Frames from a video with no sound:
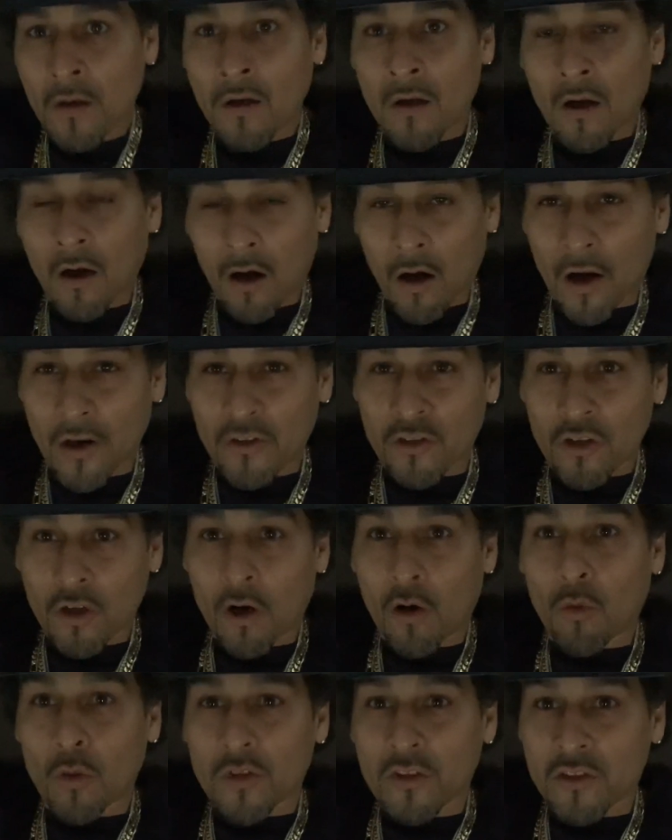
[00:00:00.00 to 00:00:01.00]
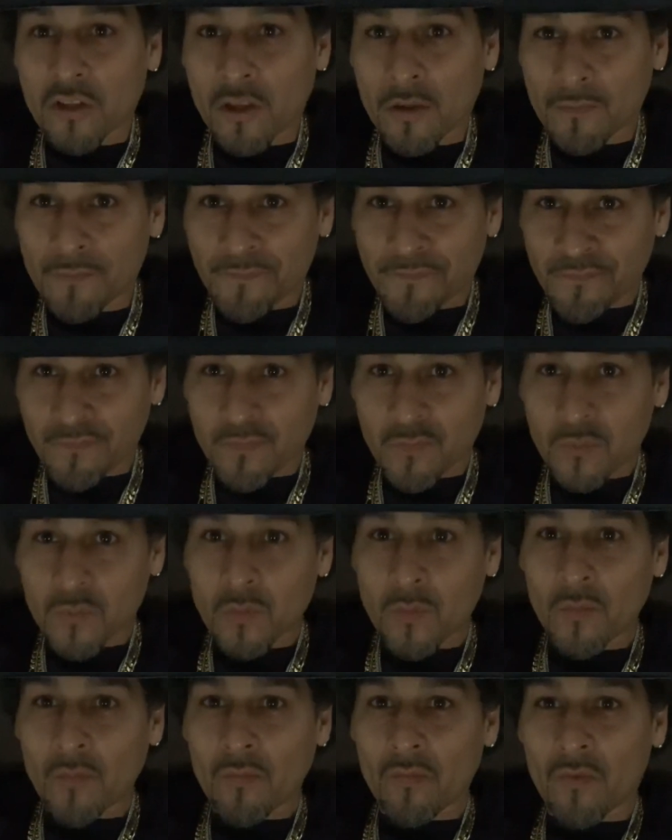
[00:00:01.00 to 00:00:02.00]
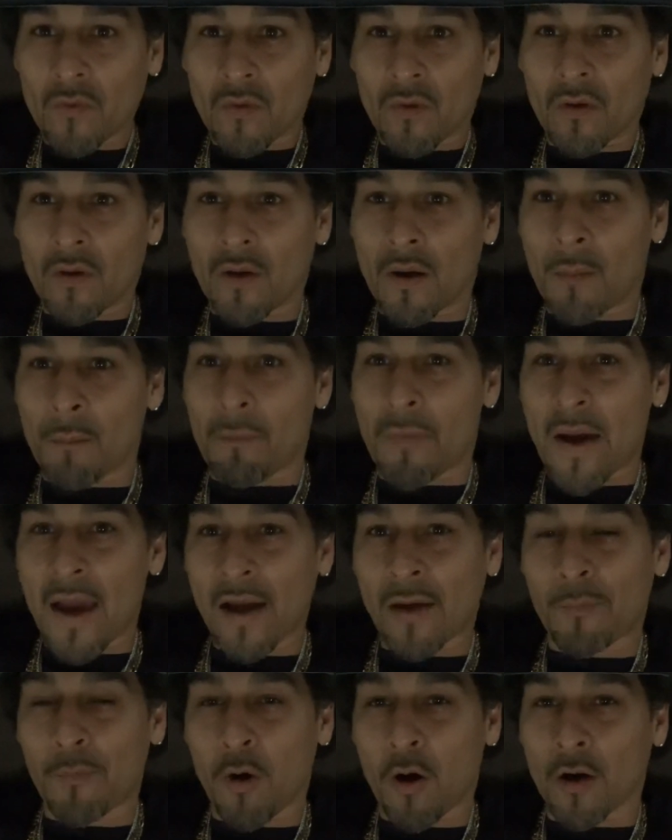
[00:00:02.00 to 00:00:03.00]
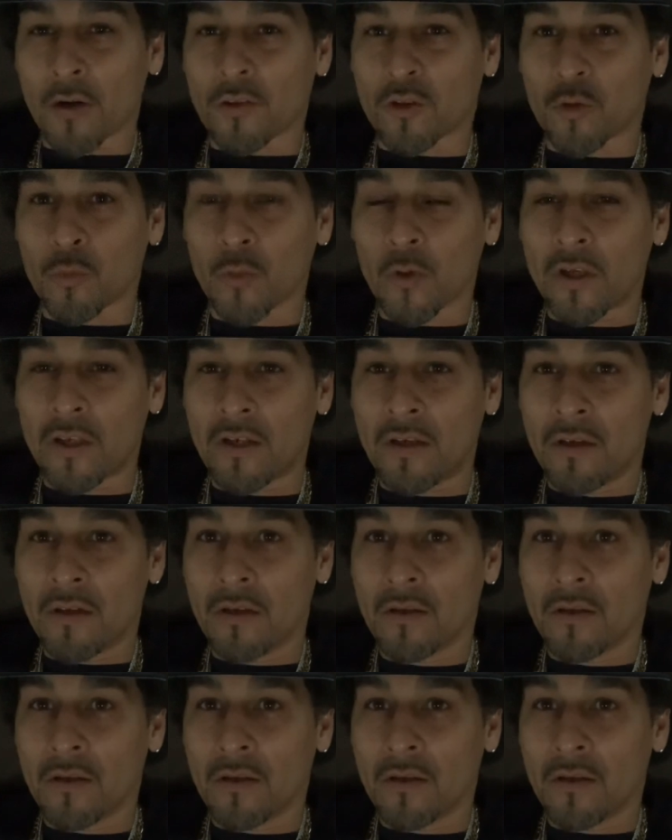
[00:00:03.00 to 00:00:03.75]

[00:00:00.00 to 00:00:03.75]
Alright, y'all, what's up? I'm back, part 3.